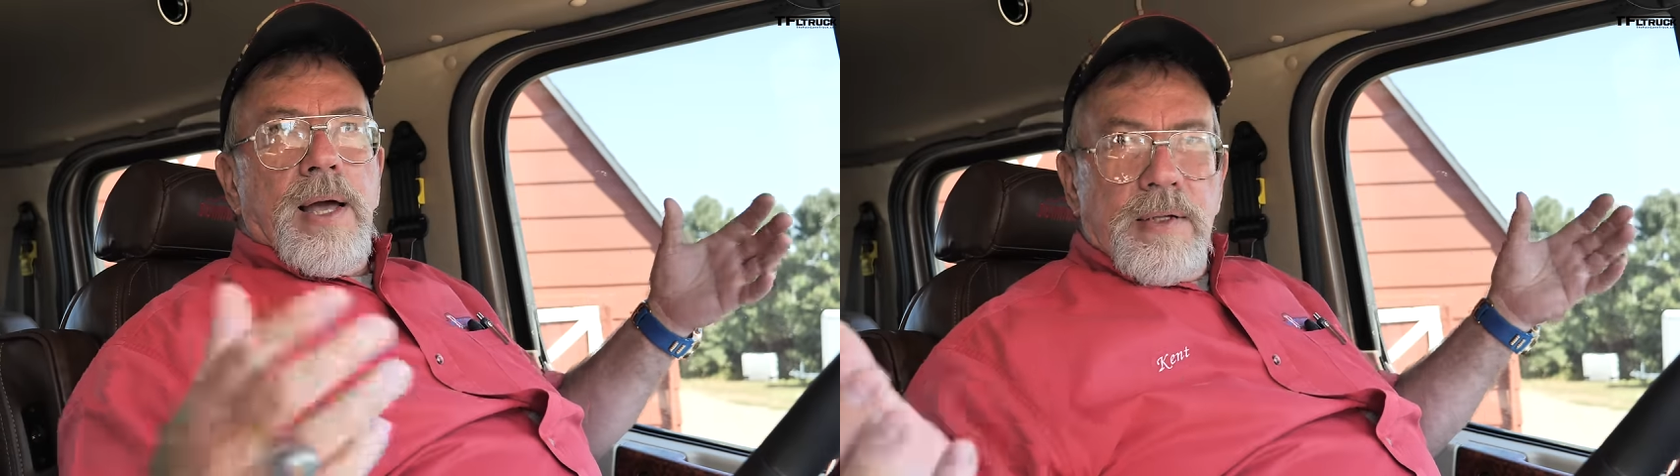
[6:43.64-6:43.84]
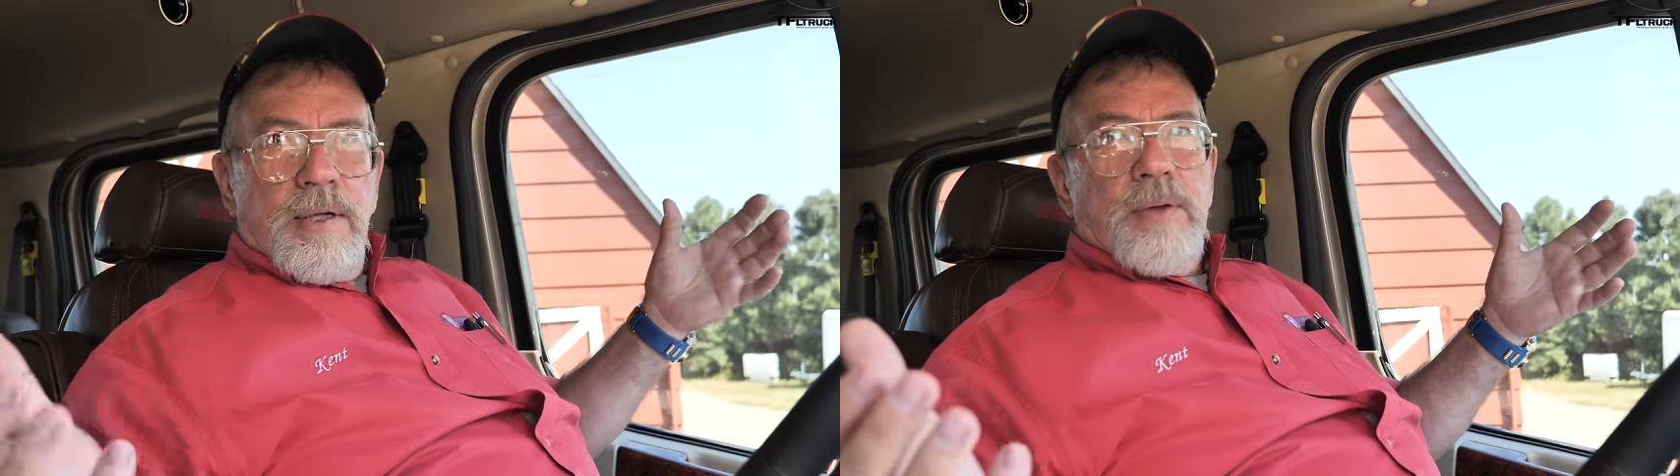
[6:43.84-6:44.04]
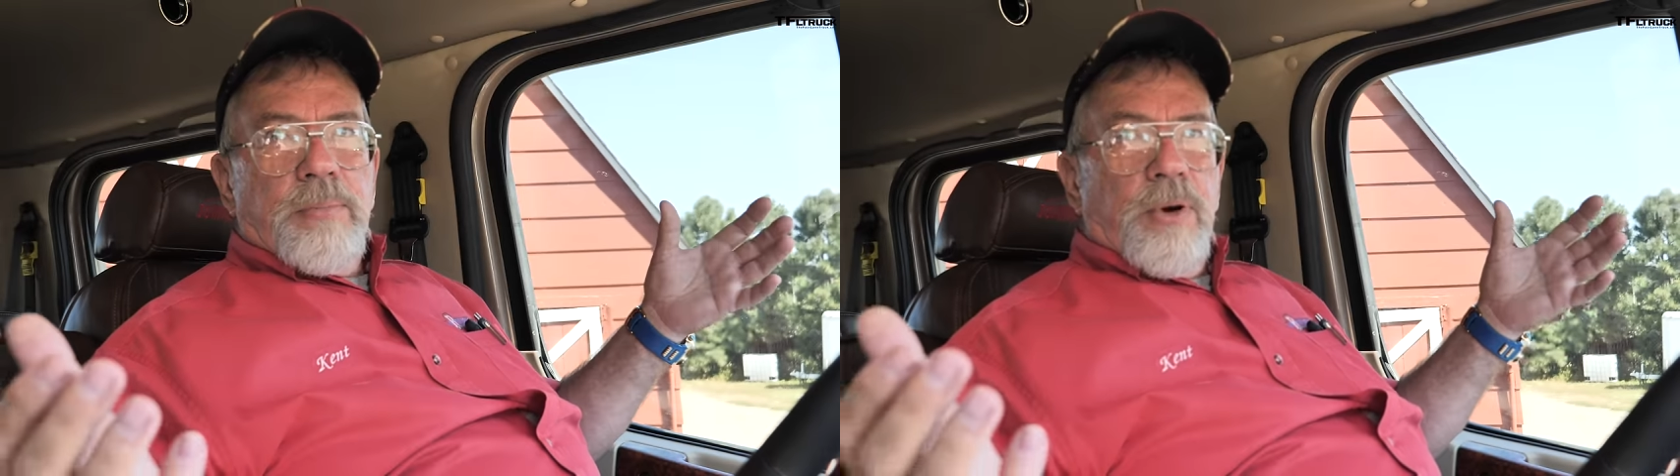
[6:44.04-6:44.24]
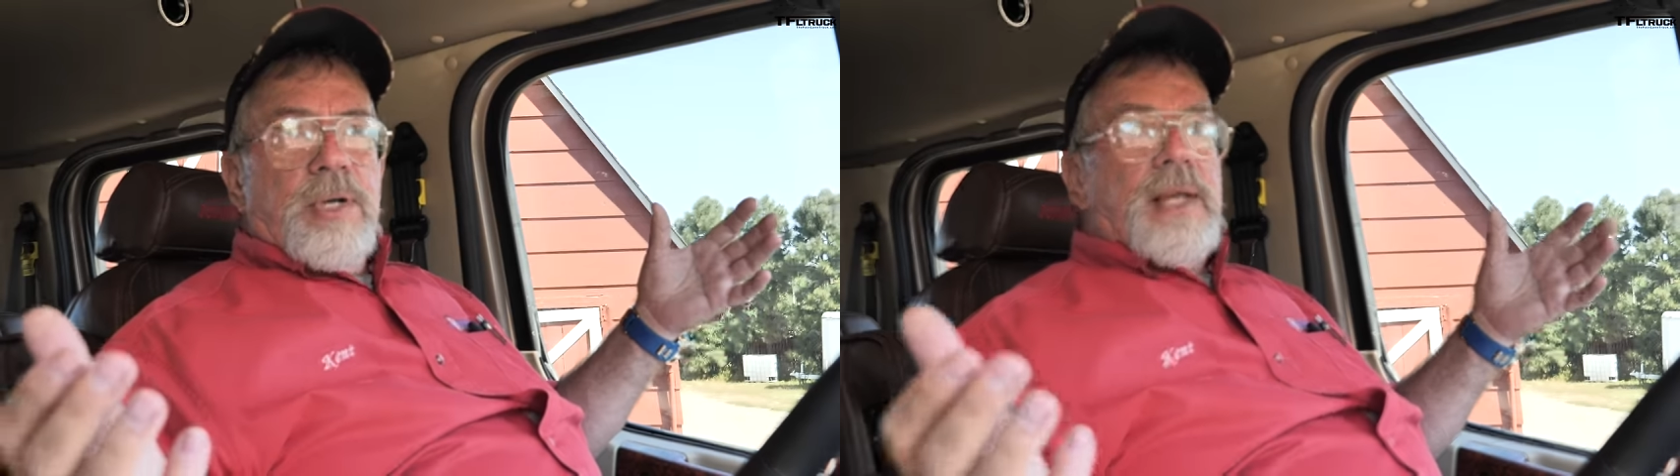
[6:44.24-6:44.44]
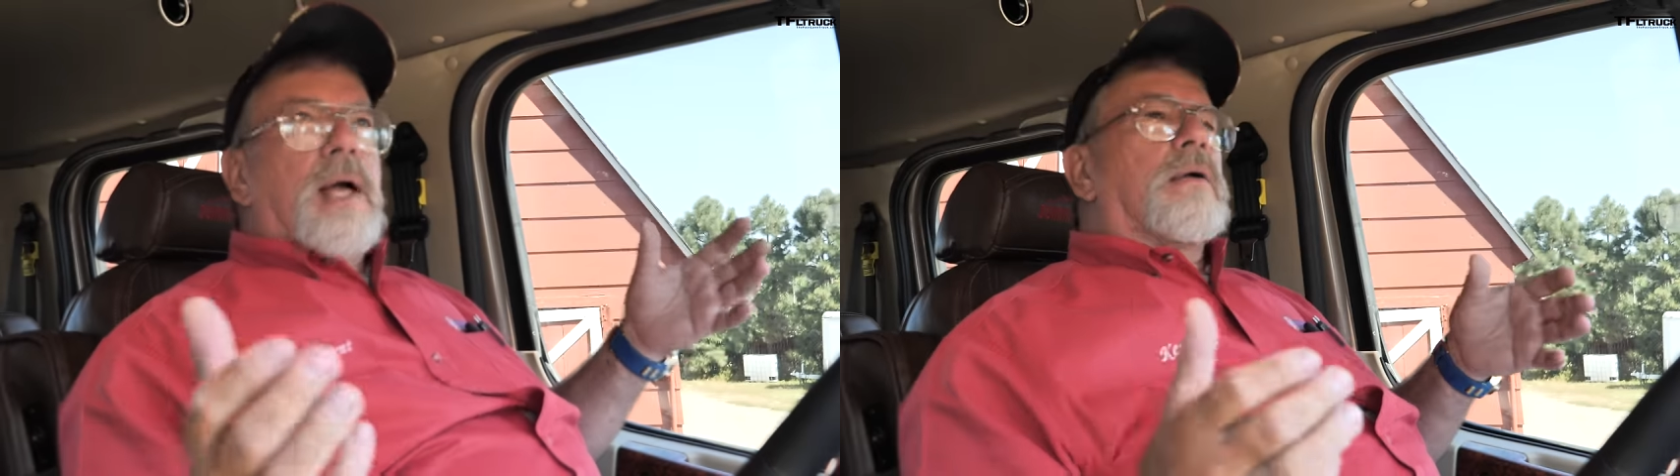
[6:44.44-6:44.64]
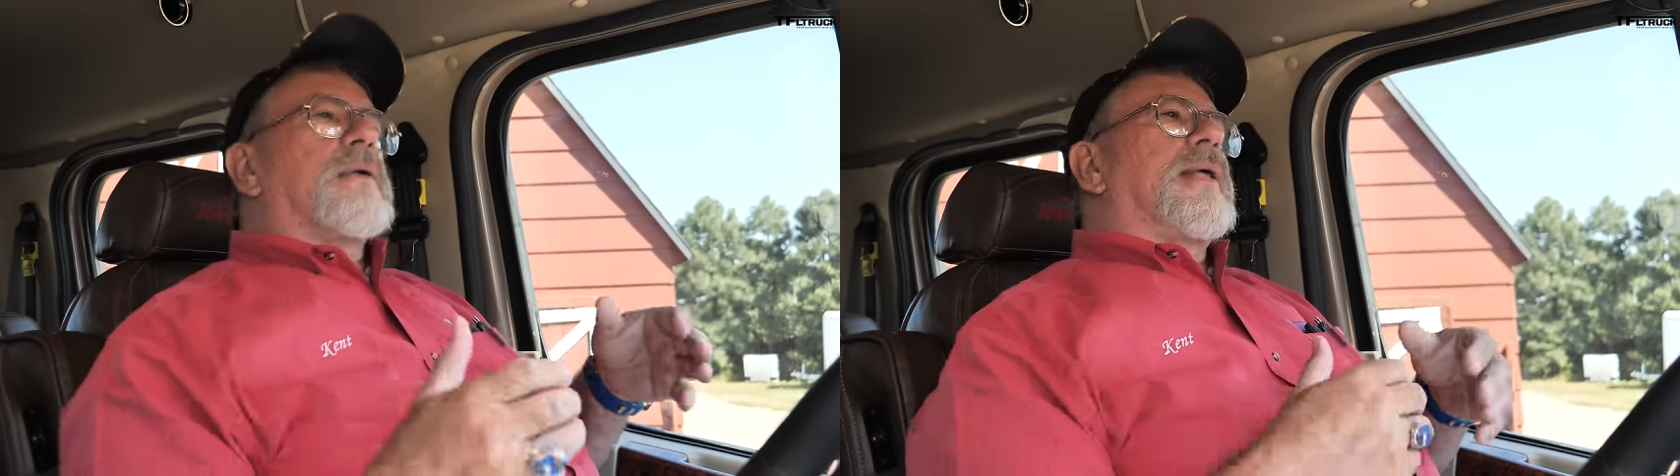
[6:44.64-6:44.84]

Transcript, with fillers: out. You burn it out,